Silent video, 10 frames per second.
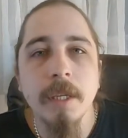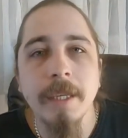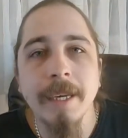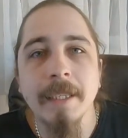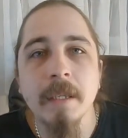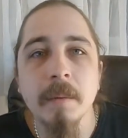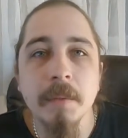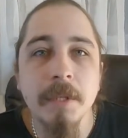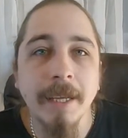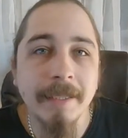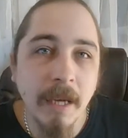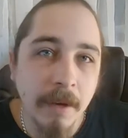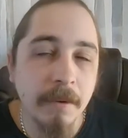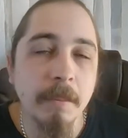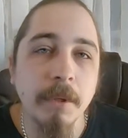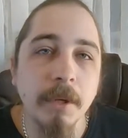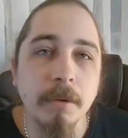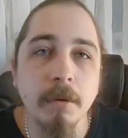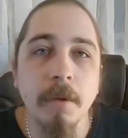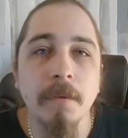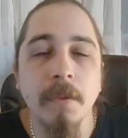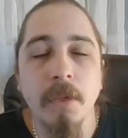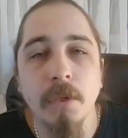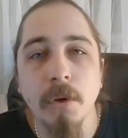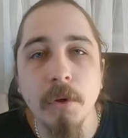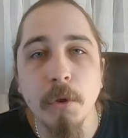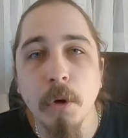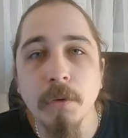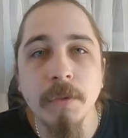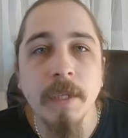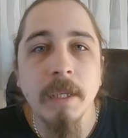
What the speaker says: the items that everybody could have thought of